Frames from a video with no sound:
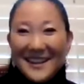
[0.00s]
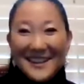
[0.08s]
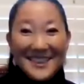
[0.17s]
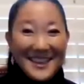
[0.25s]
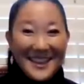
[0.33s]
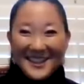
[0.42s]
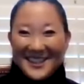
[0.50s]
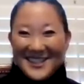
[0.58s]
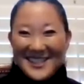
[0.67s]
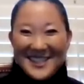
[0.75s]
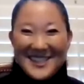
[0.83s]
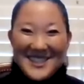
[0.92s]
I like the how do
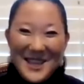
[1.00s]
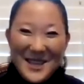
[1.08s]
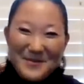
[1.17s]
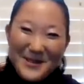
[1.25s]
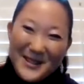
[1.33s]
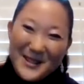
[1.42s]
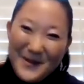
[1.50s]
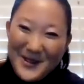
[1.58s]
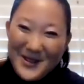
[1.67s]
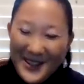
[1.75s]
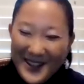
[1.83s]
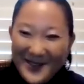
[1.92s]
you set the table,
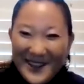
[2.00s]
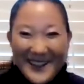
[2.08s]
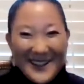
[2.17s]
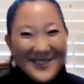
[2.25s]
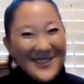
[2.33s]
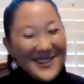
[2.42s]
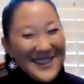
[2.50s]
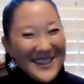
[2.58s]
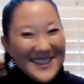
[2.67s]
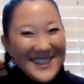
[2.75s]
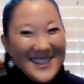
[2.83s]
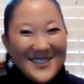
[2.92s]
especially right after
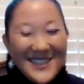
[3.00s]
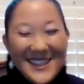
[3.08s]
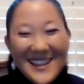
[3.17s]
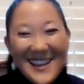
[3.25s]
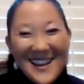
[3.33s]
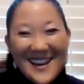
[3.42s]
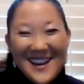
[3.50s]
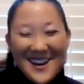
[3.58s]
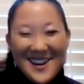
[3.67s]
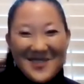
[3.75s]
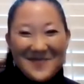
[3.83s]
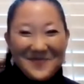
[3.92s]
Thanksgiving.
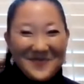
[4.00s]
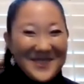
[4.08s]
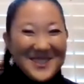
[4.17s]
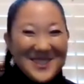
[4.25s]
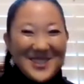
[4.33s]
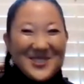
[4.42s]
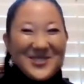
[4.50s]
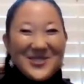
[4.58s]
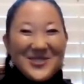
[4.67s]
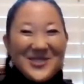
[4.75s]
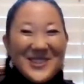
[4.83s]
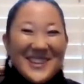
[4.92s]

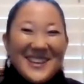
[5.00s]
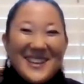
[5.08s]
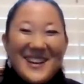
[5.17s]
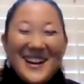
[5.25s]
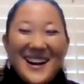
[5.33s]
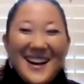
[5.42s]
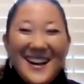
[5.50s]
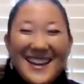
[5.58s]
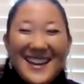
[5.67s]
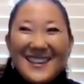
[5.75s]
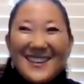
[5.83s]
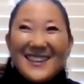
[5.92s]
So
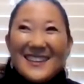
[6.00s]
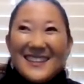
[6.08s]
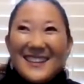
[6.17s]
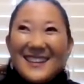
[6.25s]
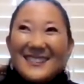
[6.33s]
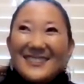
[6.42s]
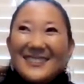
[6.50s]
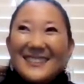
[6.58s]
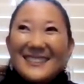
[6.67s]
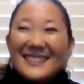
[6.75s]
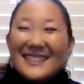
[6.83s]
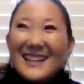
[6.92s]
I
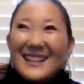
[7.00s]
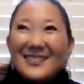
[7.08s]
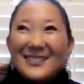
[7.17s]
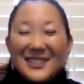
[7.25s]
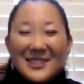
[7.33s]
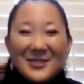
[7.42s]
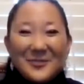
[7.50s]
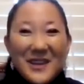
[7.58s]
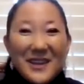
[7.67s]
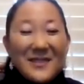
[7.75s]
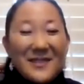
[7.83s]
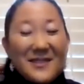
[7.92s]
don't
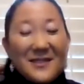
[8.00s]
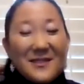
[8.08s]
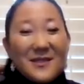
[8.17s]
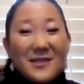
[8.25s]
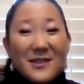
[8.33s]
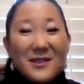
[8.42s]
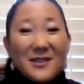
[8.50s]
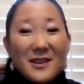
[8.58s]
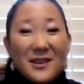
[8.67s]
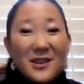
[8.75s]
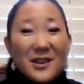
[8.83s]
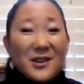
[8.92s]
know.
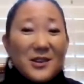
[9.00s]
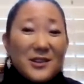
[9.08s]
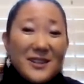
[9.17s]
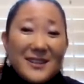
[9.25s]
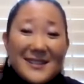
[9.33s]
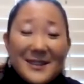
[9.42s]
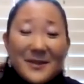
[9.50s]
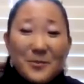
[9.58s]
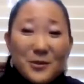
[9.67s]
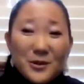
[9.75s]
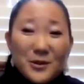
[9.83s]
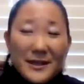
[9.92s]
A good
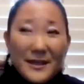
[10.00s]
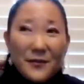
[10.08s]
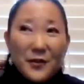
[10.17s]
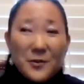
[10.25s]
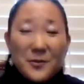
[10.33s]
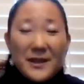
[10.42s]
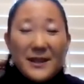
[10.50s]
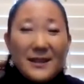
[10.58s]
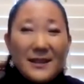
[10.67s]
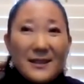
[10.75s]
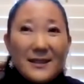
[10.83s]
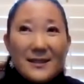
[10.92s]
example for
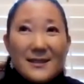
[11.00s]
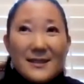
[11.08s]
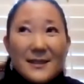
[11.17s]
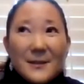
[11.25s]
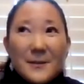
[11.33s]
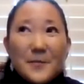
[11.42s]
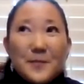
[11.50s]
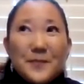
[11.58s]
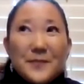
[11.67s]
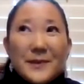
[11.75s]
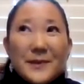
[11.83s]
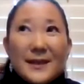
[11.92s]
me is
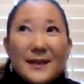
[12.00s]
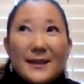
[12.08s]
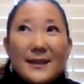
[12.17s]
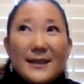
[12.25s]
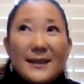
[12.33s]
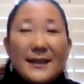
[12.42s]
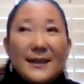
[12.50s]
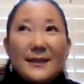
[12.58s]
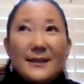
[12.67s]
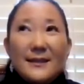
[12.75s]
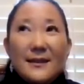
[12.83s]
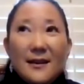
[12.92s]

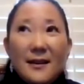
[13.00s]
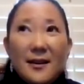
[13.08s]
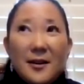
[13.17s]
in